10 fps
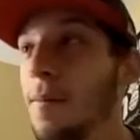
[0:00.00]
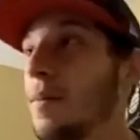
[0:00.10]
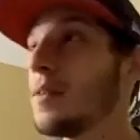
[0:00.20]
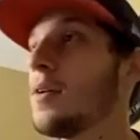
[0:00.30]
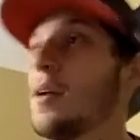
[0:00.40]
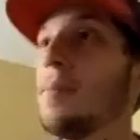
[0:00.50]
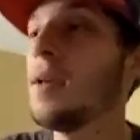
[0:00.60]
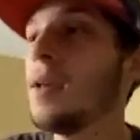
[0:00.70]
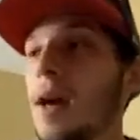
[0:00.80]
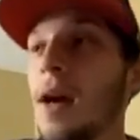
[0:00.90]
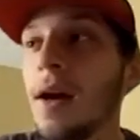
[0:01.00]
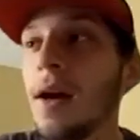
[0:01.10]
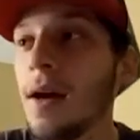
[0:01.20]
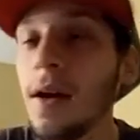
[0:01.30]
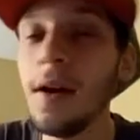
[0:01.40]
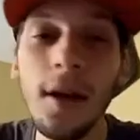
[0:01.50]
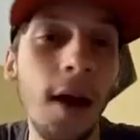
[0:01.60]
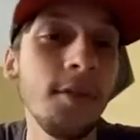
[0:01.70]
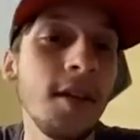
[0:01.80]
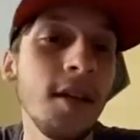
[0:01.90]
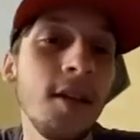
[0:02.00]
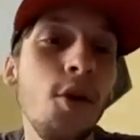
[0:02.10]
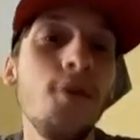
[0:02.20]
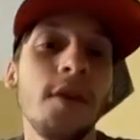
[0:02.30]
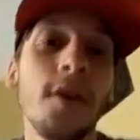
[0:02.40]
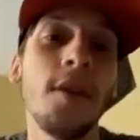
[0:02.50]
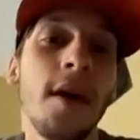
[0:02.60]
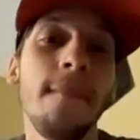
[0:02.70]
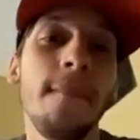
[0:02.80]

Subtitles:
So hit me. I'll take the over on that.